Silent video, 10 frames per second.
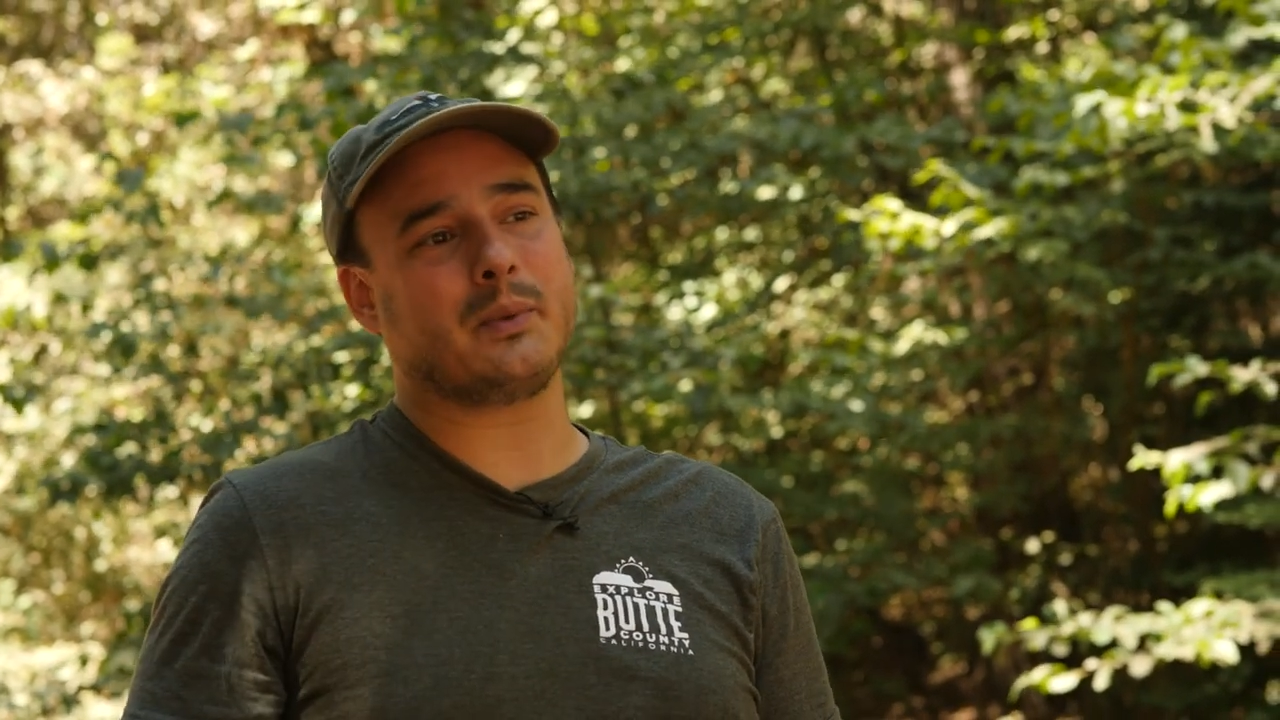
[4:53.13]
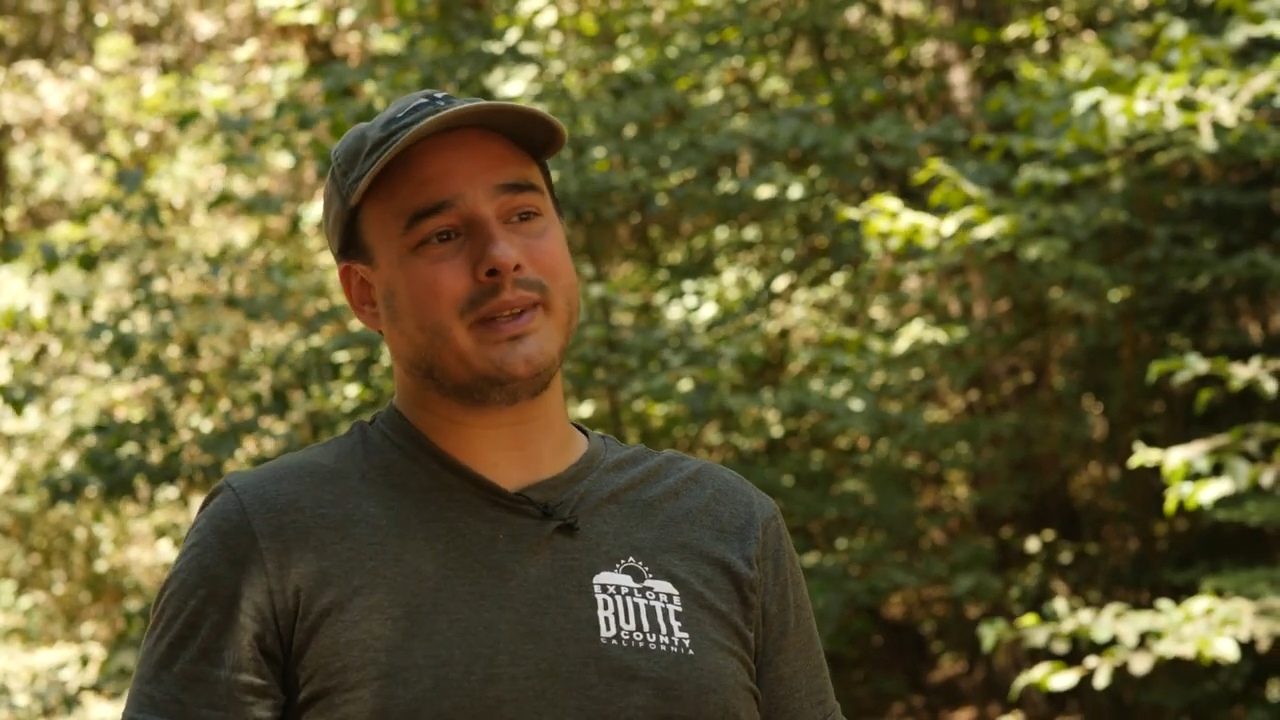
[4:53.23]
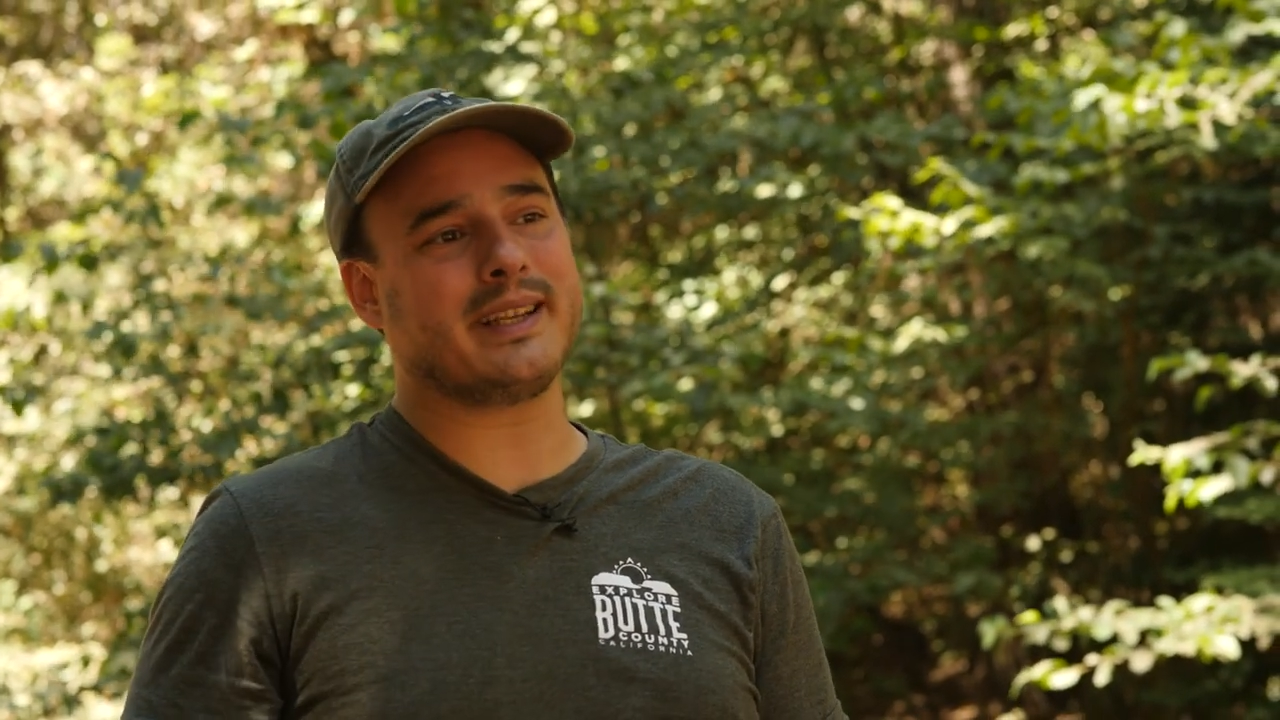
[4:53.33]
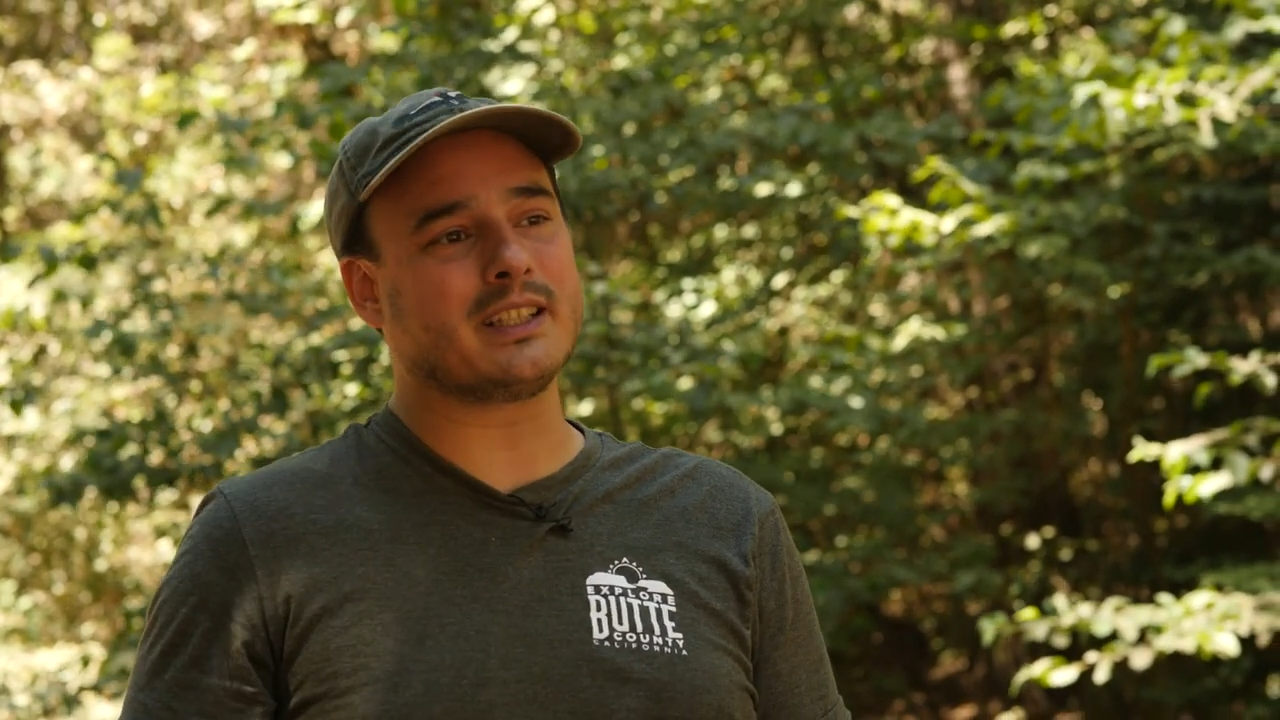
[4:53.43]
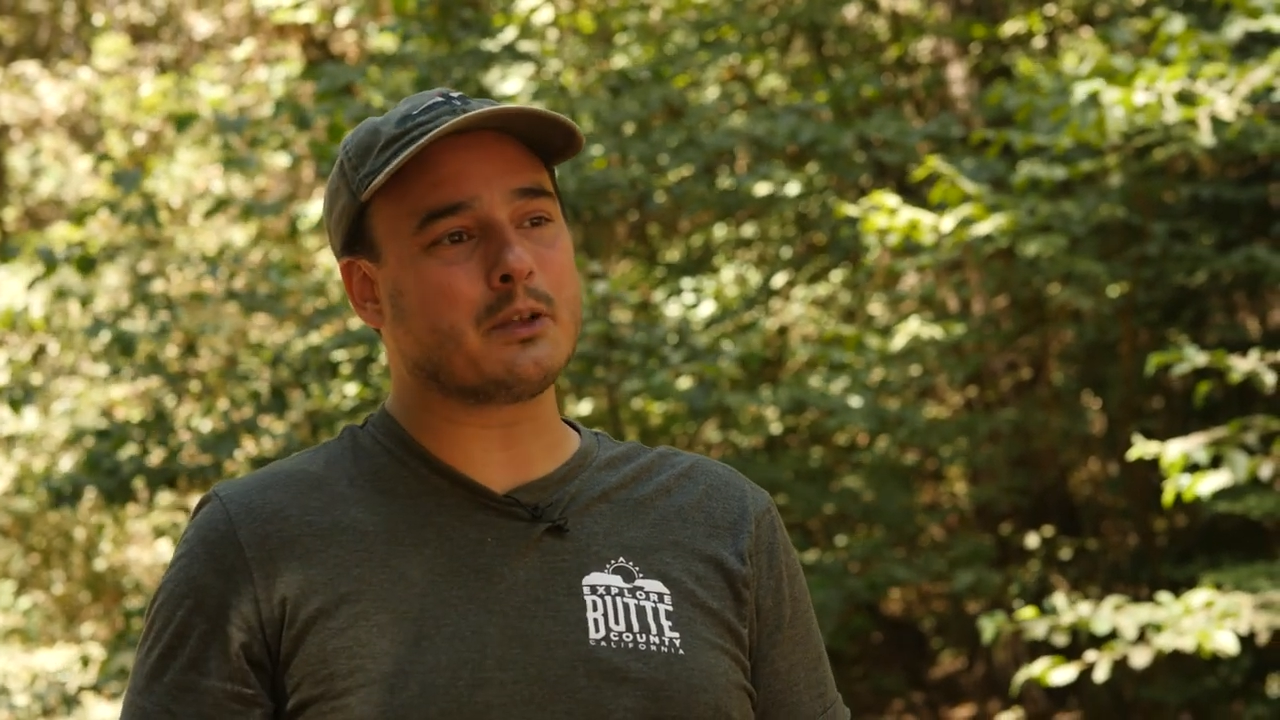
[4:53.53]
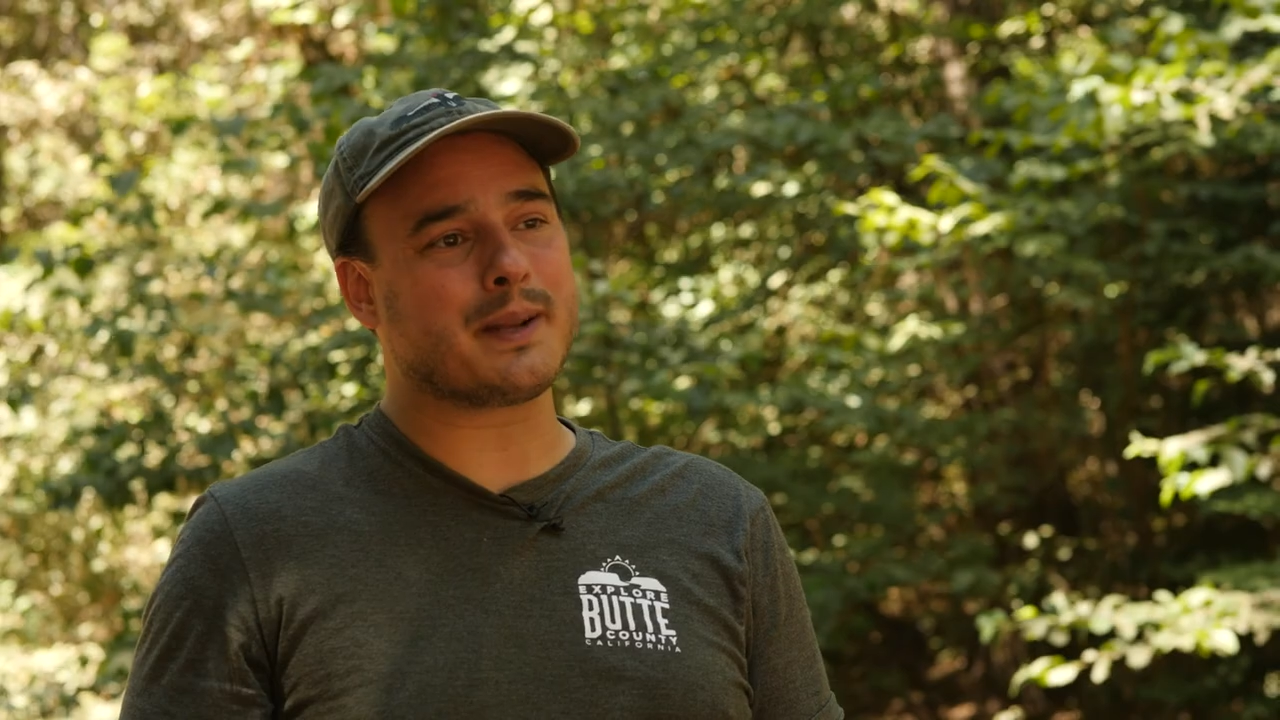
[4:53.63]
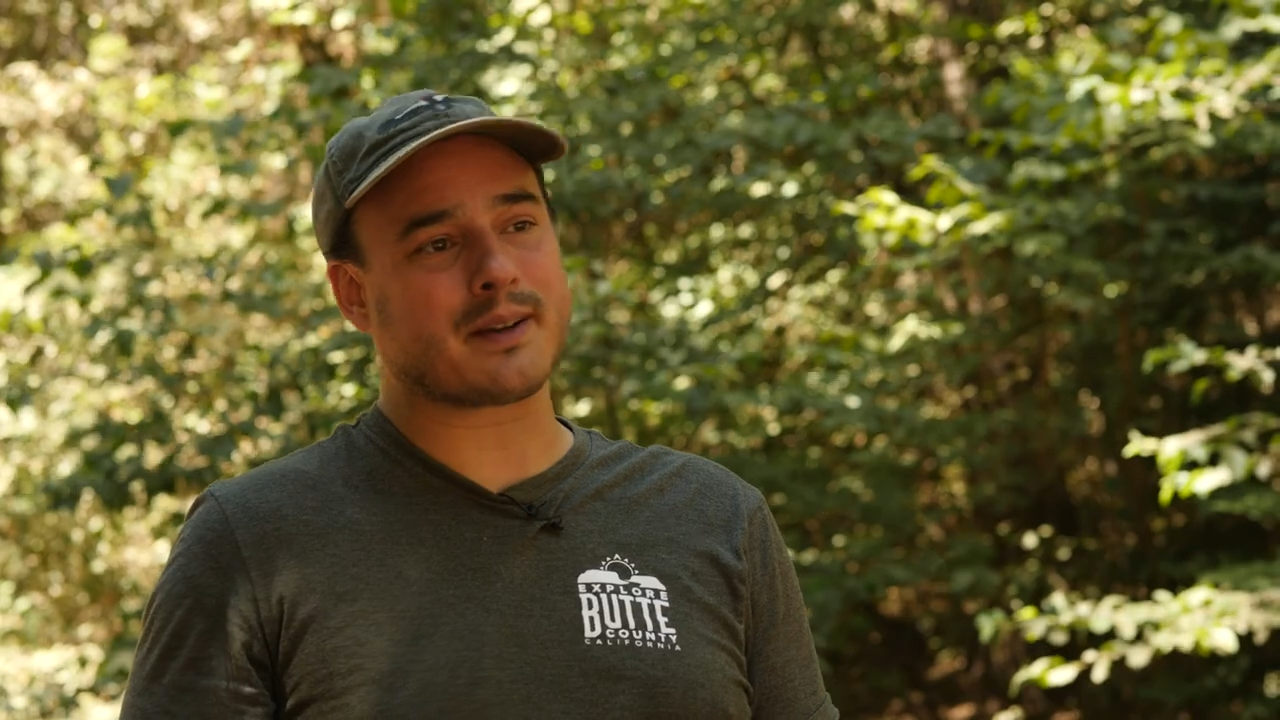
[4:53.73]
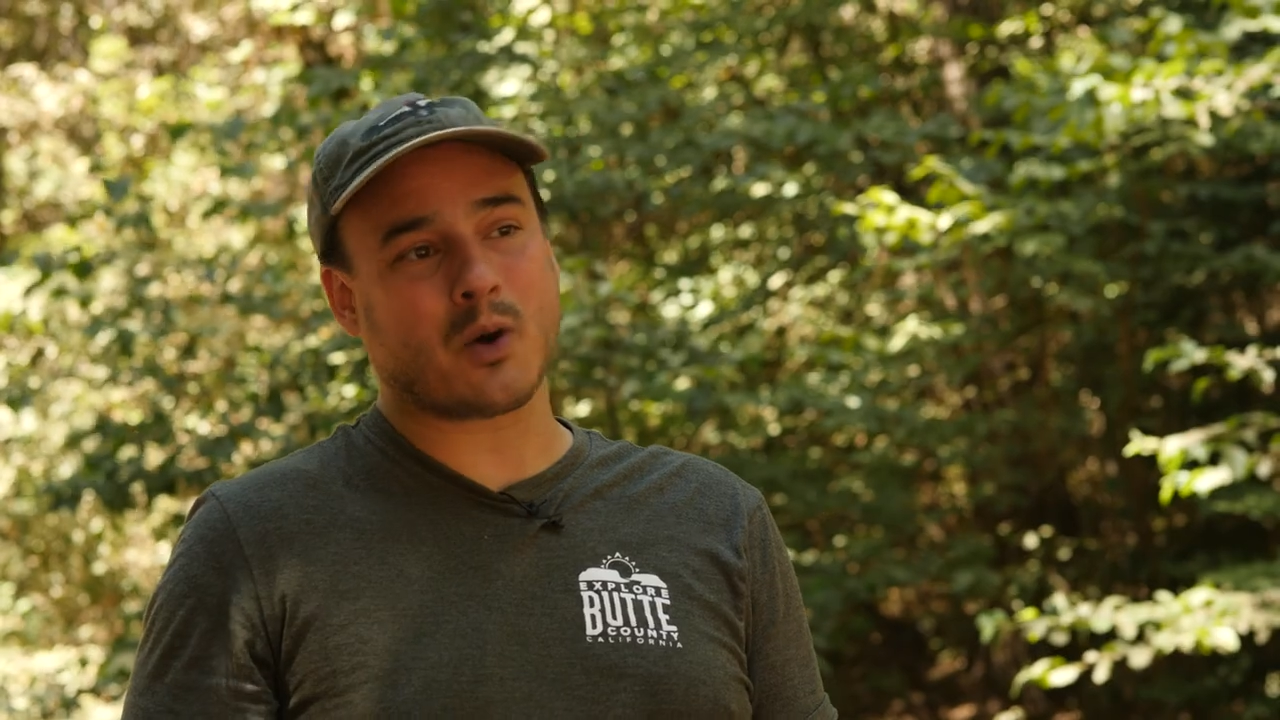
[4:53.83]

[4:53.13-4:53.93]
we did a little bit of